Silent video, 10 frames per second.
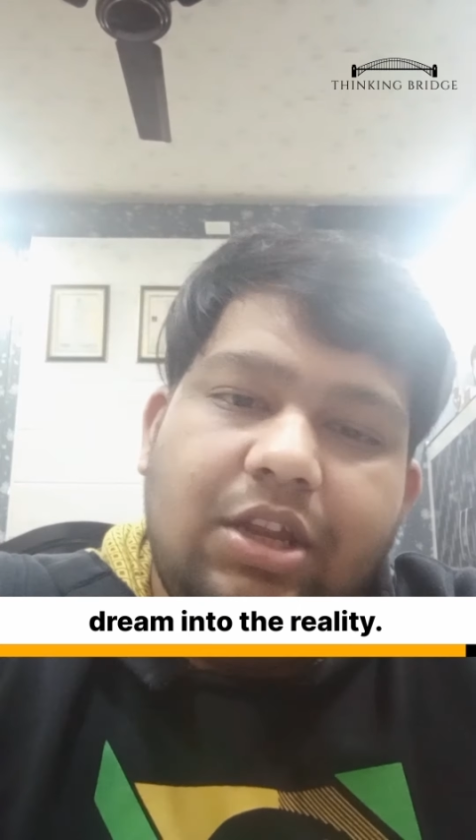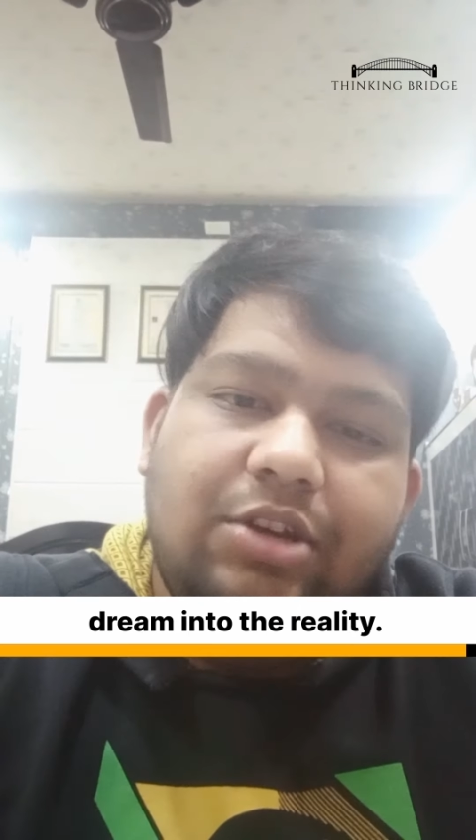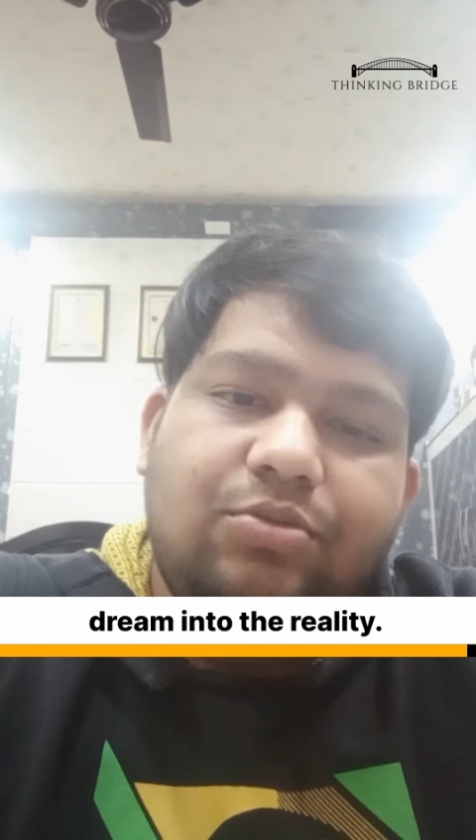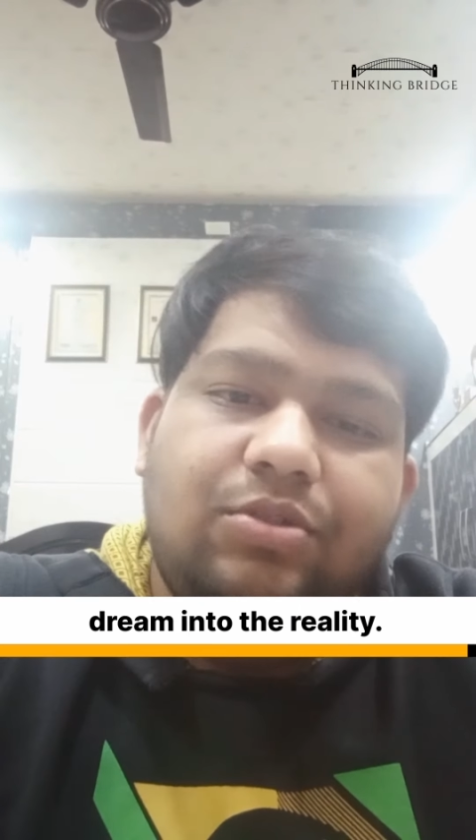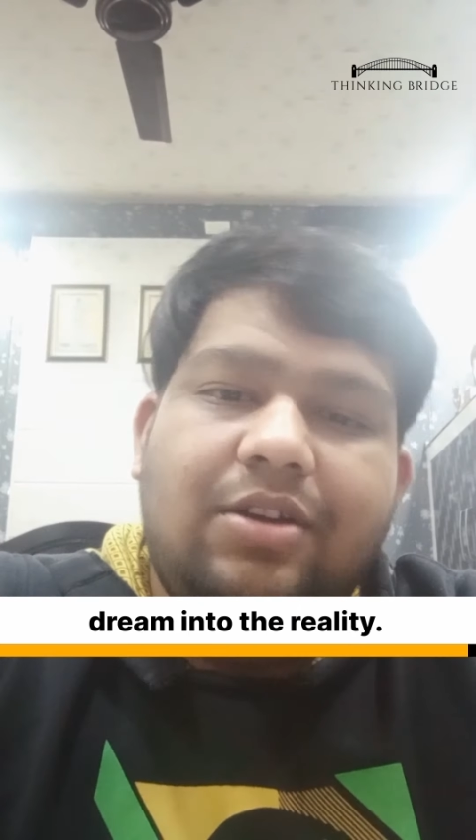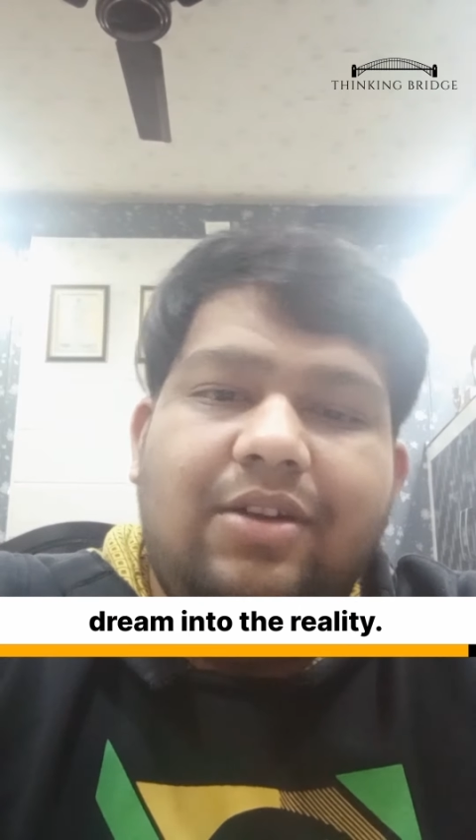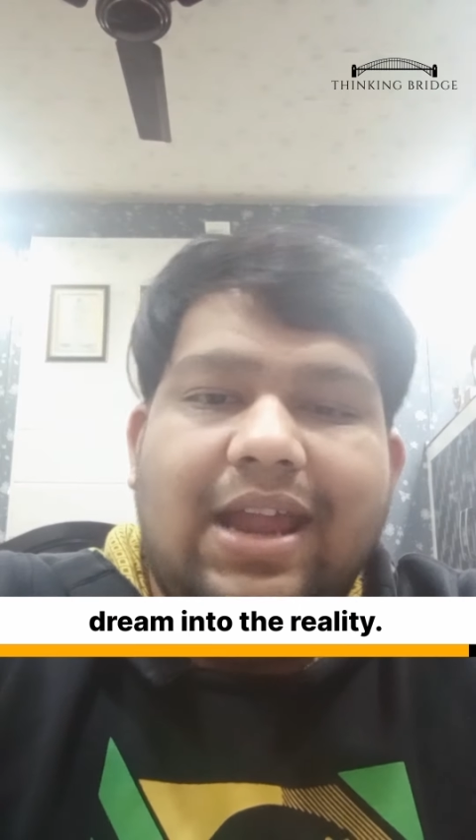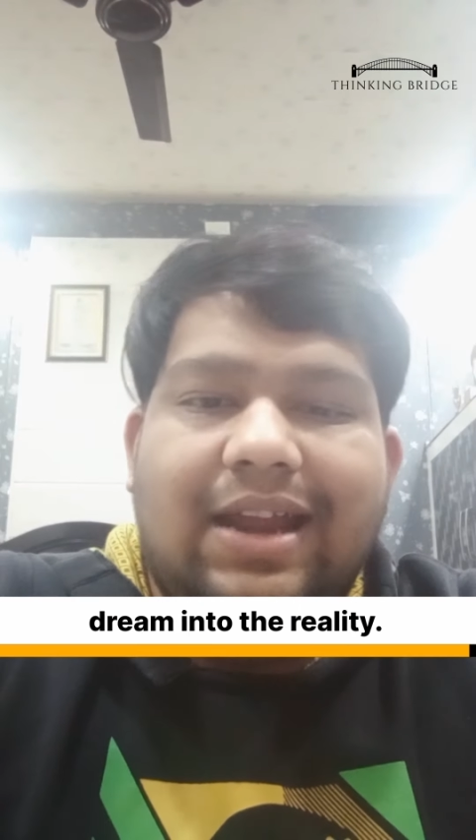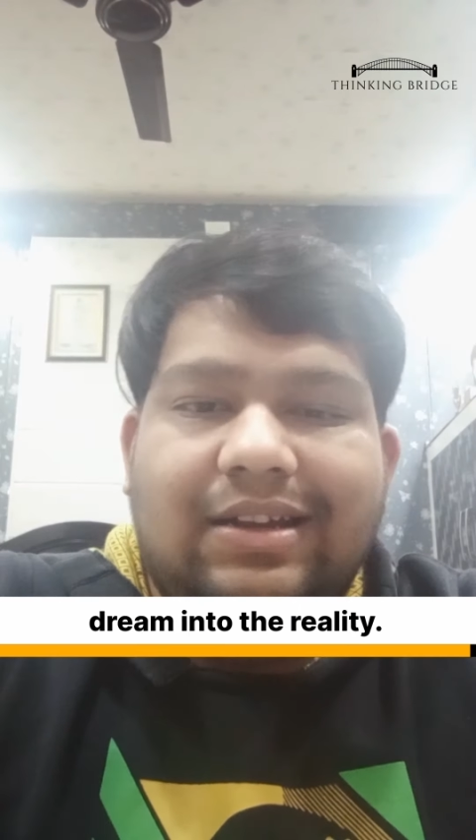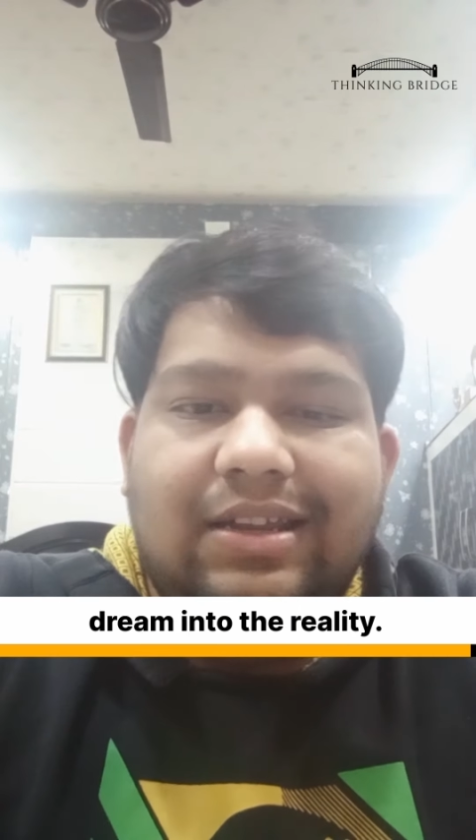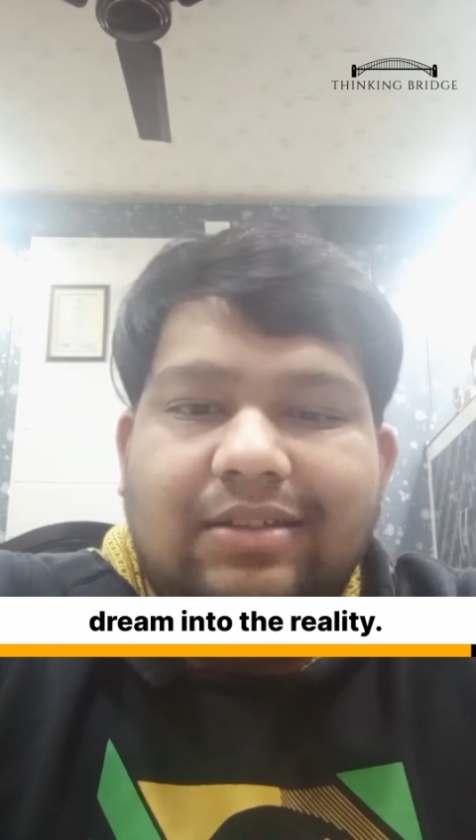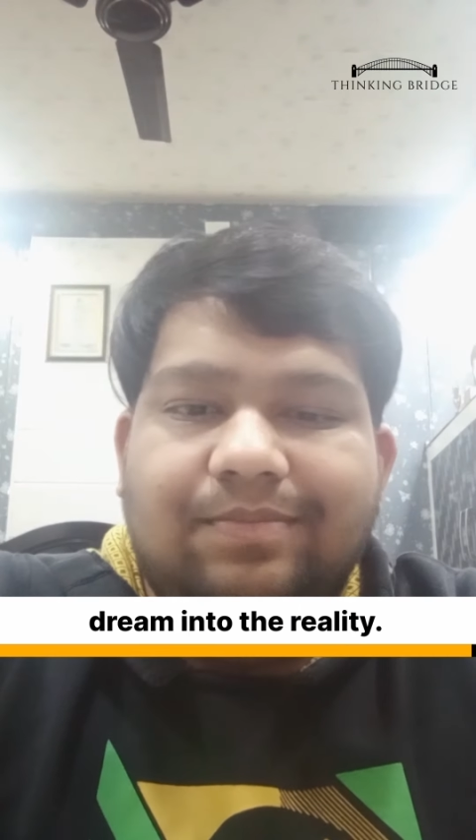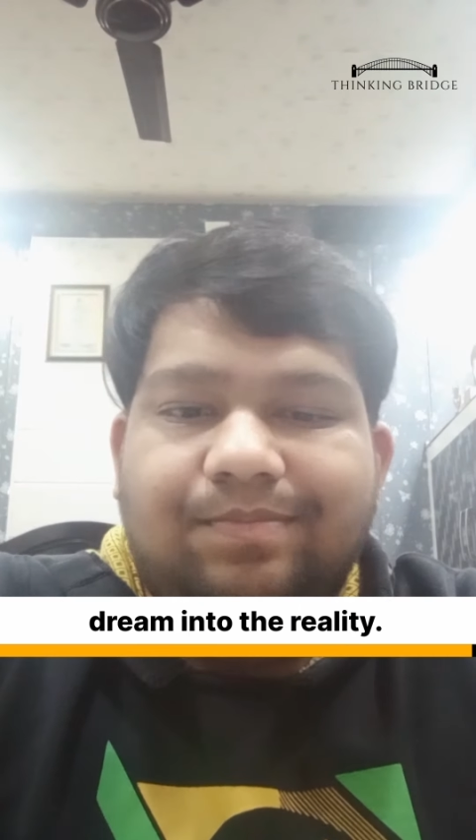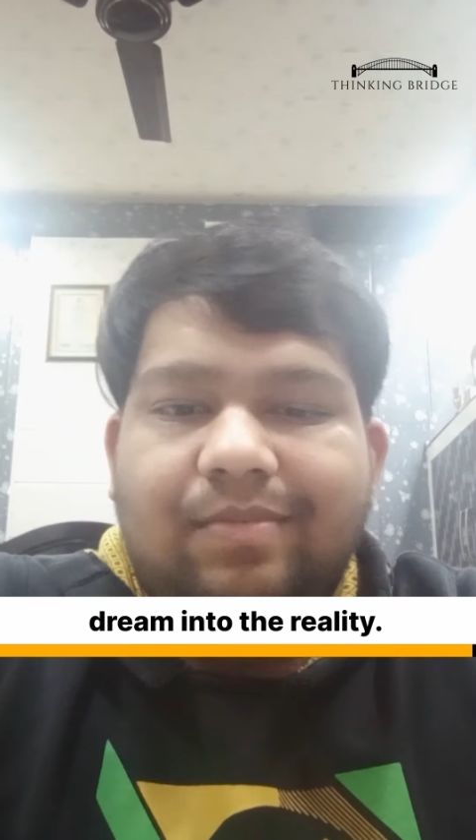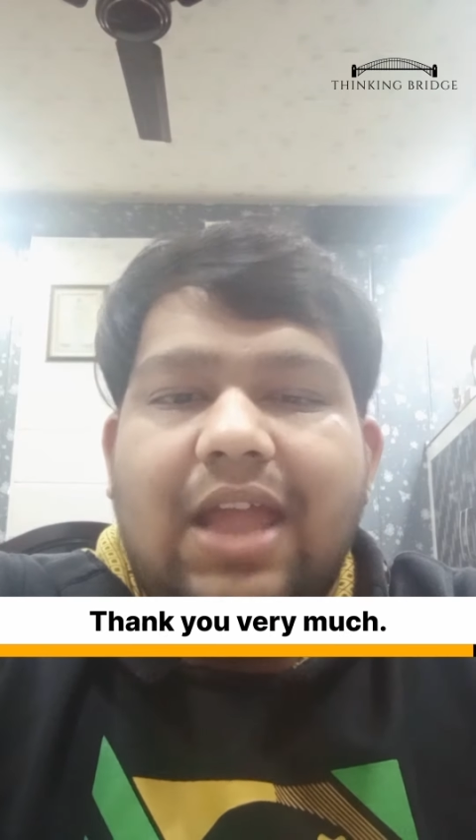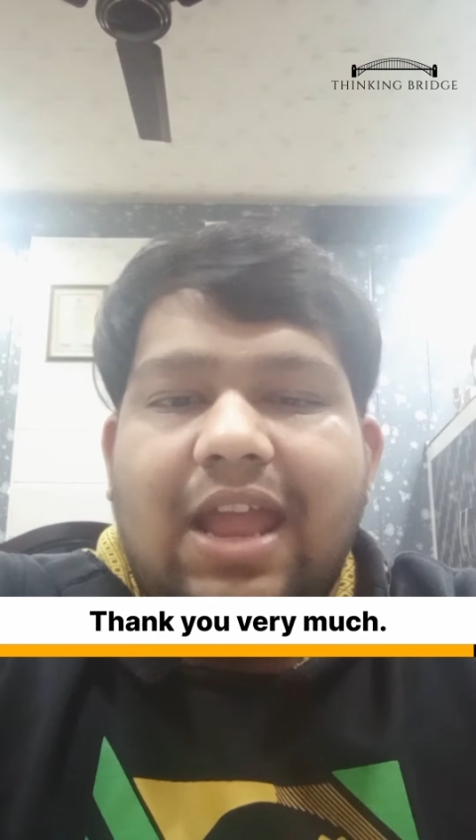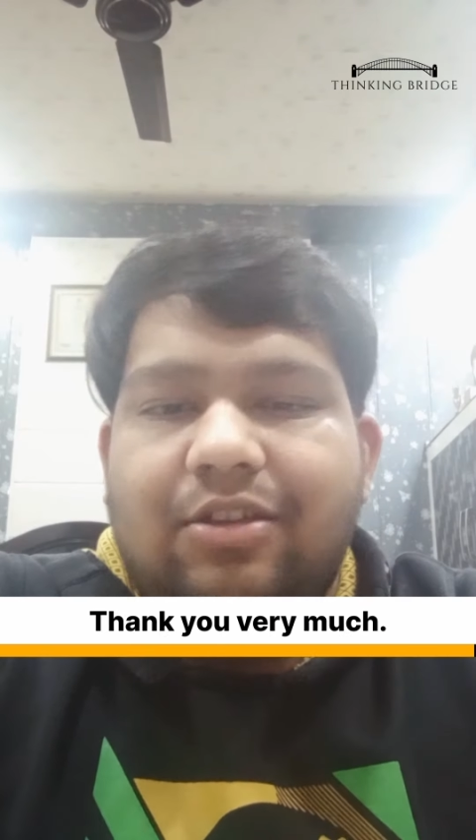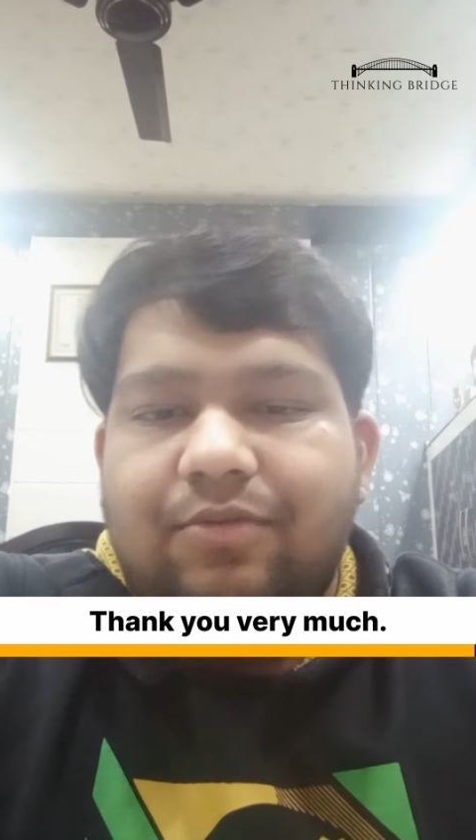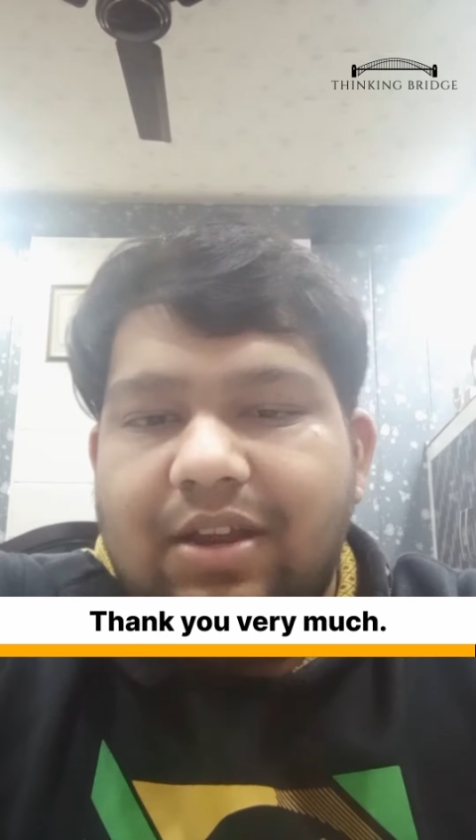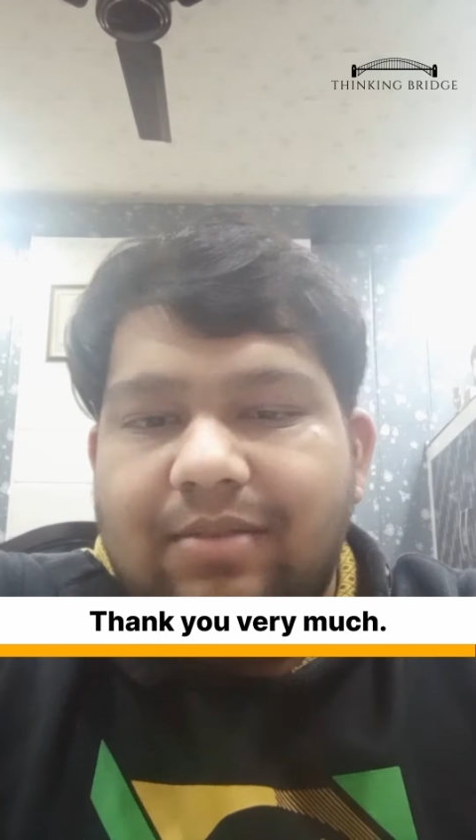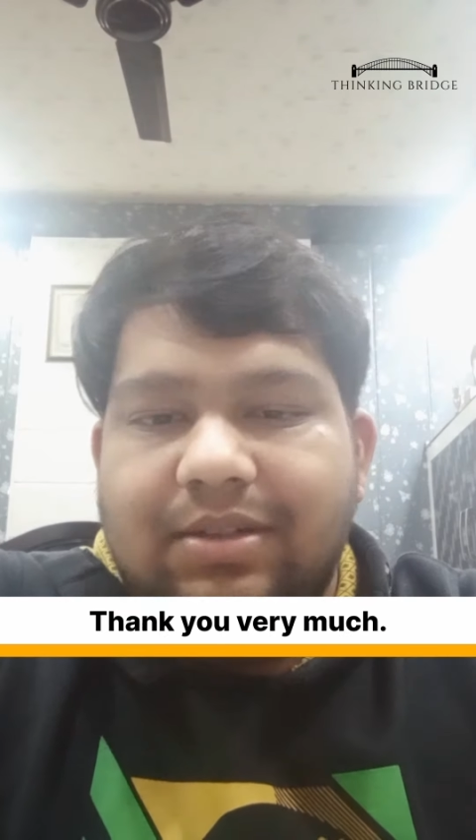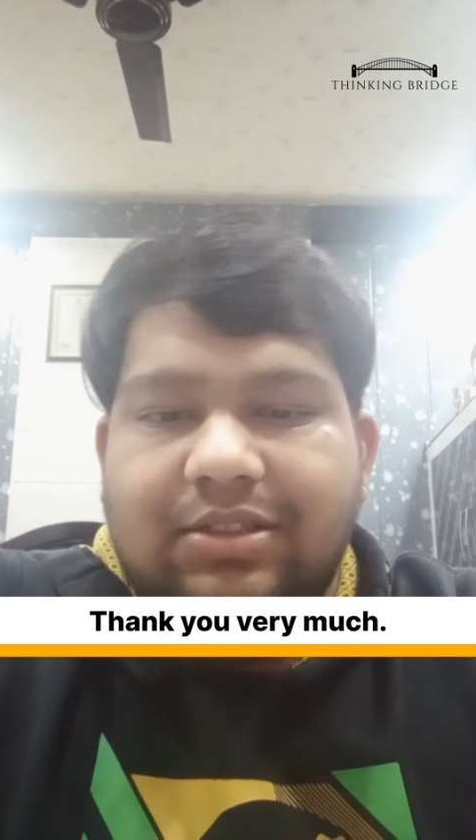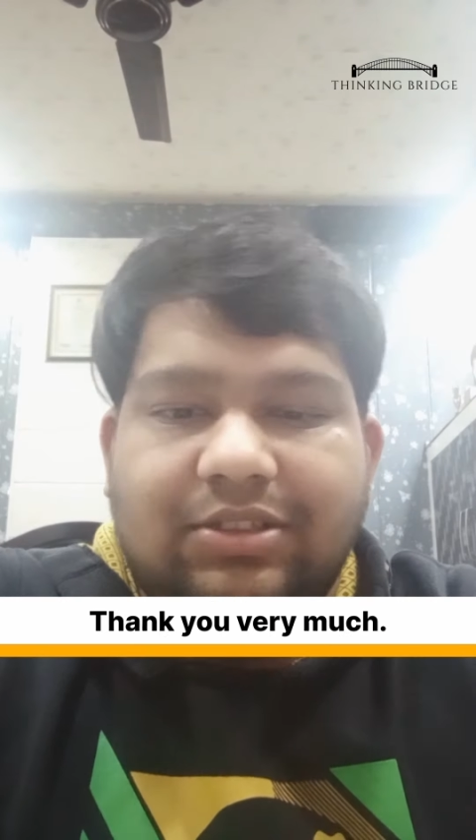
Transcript: into the reality. Thank you very much.